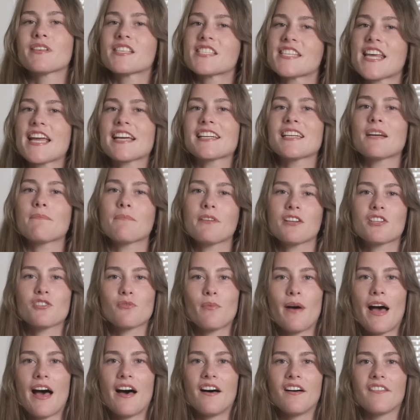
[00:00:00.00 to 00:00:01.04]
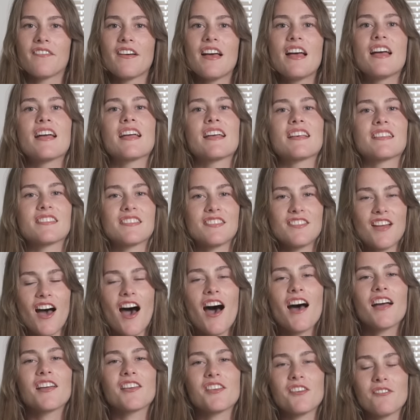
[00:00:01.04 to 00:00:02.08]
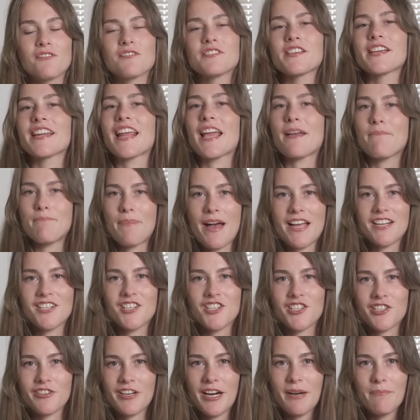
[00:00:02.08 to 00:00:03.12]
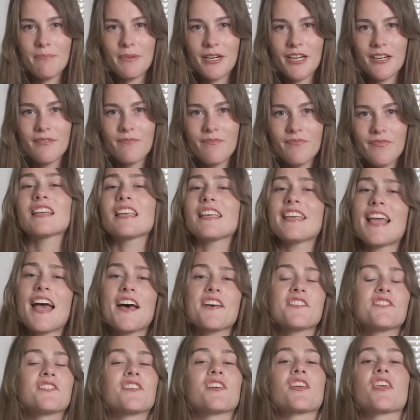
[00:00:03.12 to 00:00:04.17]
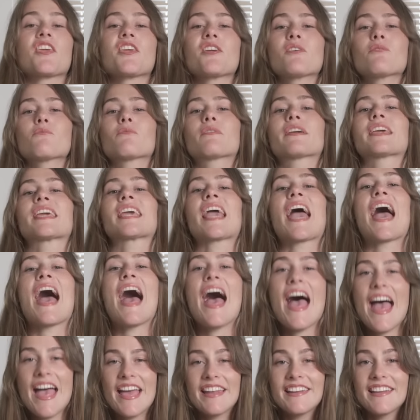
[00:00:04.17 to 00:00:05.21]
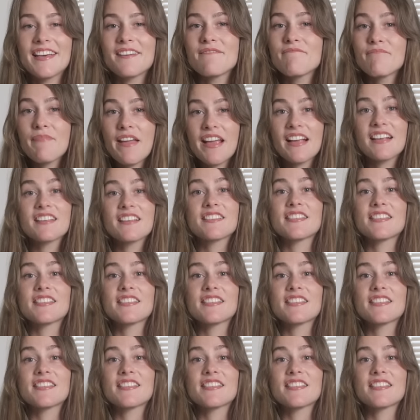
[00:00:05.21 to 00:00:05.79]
Mistake number 12 is not using a bench scraper. Yes, you can make